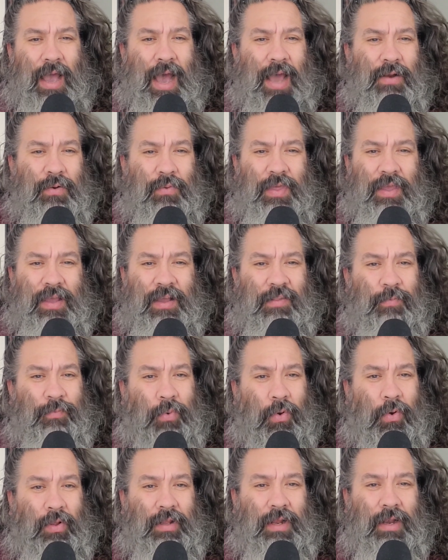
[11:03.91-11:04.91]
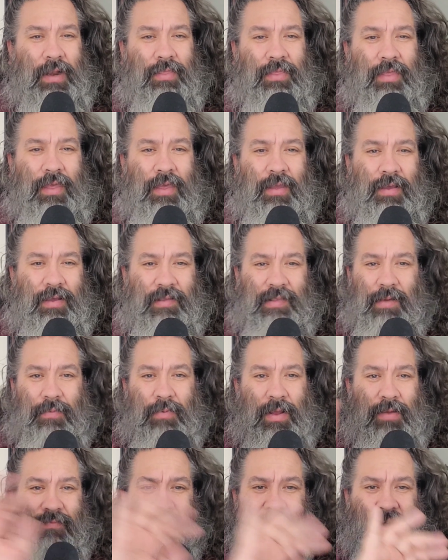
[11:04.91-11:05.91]
I don't think I spoiled anything because I
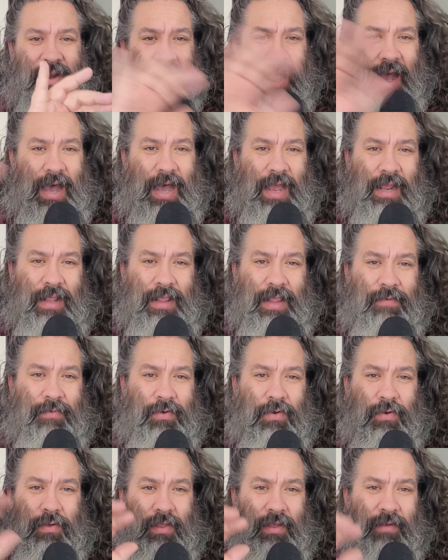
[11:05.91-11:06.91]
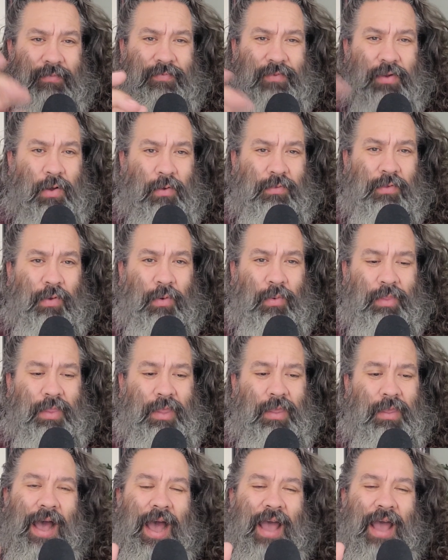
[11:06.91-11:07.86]
went very high level, cliff notes only.